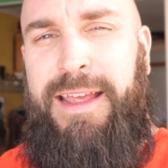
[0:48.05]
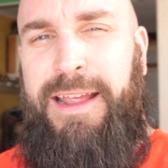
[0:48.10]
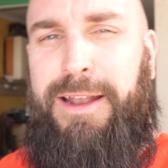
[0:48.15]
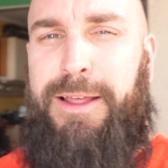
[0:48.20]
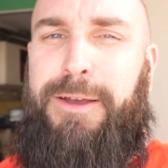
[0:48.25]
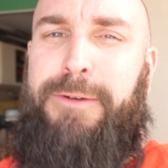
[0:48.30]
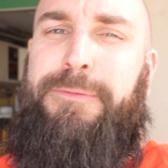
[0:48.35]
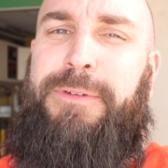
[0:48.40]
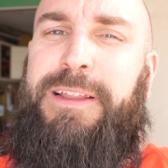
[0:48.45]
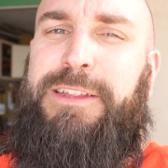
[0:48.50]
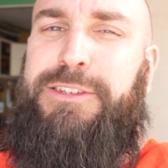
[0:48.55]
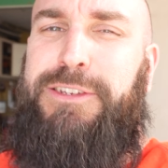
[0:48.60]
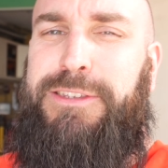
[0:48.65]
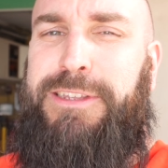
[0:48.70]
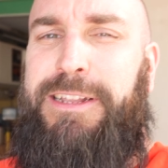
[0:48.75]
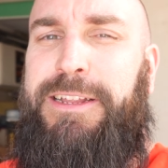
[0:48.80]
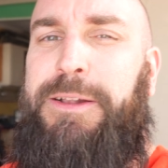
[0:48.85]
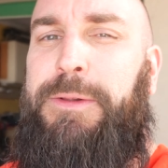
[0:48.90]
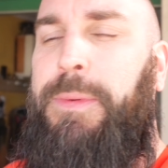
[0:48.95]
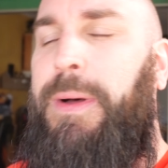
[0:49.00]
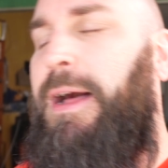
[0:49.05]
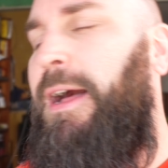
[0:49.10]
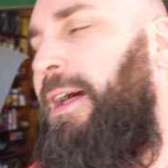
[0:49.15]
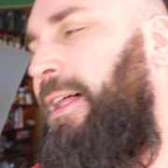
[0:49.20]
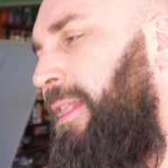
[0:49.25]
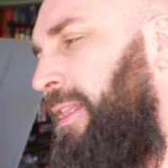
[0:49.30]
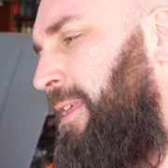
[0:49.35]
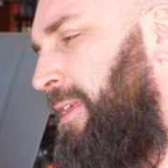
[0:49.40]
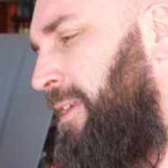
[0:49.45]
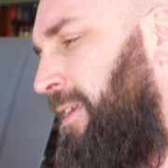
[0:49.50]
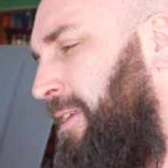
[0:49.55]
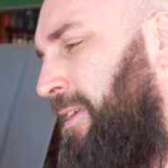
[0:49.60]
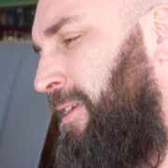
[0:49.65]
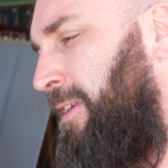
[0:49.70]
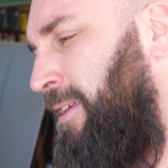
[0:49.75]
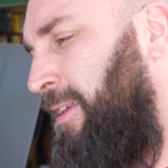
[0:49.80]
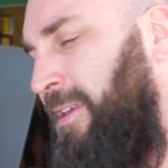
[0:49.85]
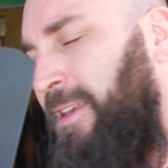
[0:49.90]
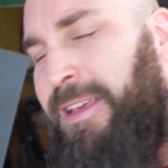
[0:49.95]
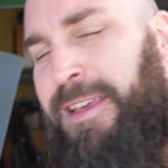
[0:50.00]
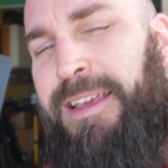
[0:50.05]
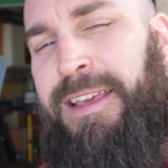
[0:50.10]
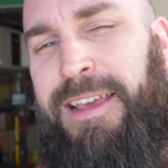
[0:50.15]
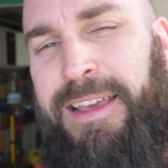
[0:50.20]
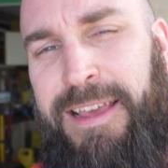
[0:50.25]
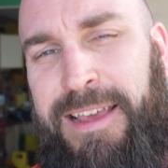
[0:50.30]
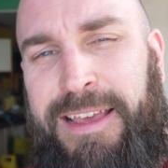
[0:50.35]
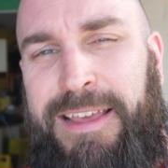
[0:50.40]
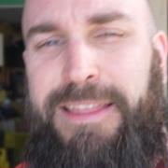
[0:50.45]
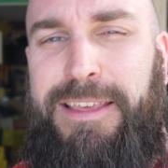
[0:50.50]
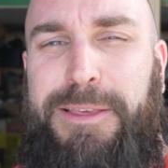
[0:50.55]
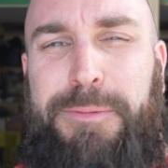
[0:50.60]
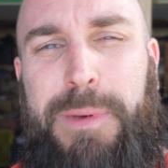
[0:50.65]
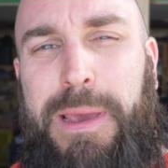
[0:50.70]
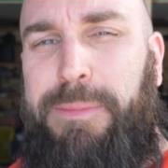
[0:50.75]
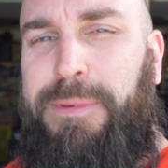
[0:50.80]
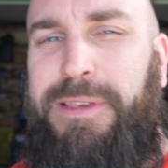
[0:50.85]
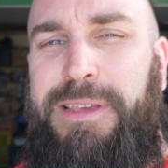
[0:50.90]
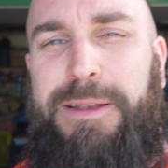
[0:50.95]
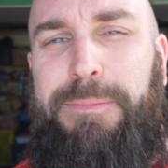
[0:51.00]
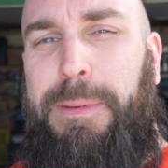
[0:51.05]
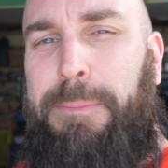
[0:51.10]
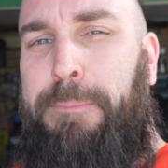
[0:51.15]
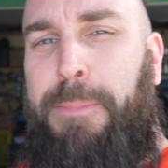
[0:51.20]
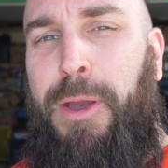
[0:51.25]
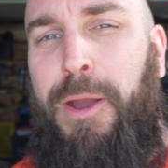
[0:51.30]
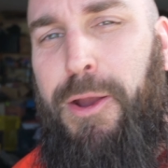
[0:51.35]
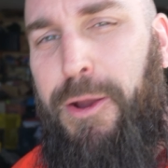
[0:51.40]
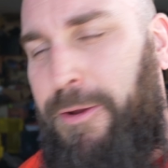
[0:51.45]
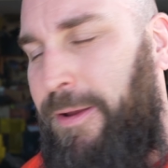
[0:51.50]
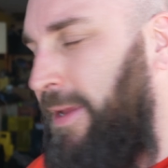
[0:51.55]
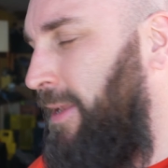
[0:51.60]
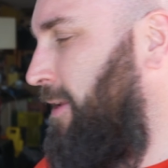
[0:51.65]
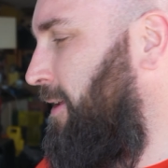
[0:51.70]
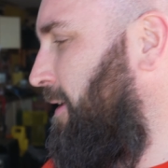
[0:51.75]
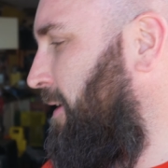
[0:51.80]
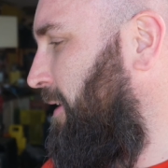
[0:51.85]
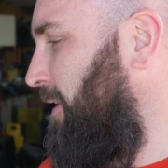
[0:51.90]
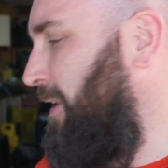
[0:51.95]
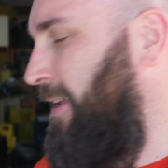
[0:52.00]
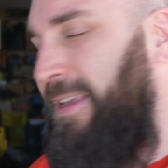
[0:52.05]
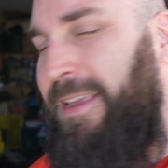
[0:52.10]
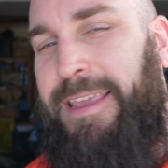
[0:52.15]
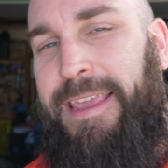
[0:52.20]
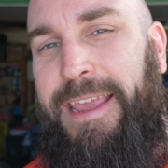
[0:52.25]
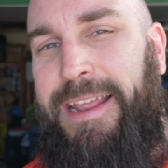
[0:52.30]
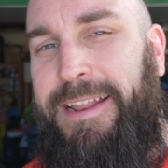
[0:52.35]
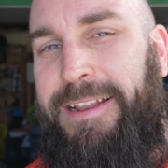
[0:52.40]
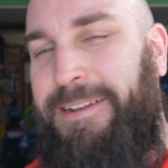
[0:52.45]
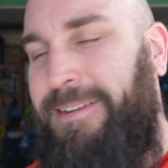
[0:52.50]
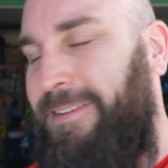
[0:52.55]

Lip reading: and hopefully in just a little while this baby's going to be purring like a kitten.